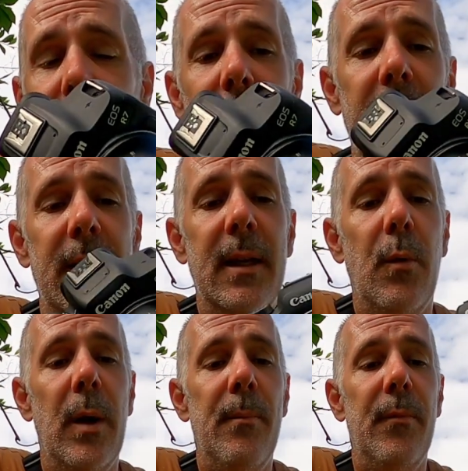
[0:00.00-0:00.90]
And
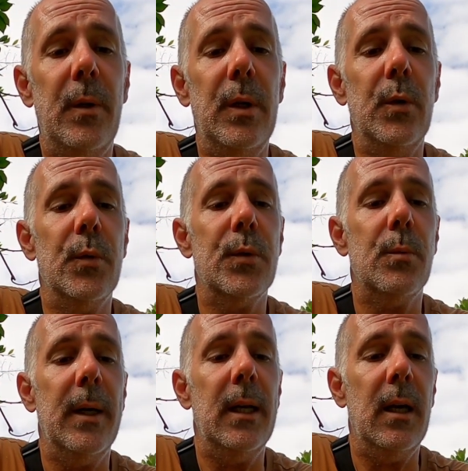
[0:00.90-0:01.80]
now I'm very used
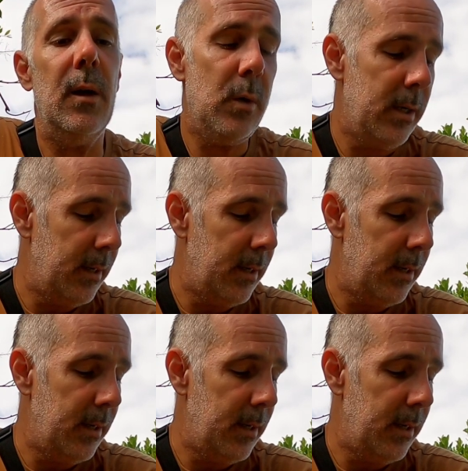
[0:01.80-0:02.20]
to my Laowa.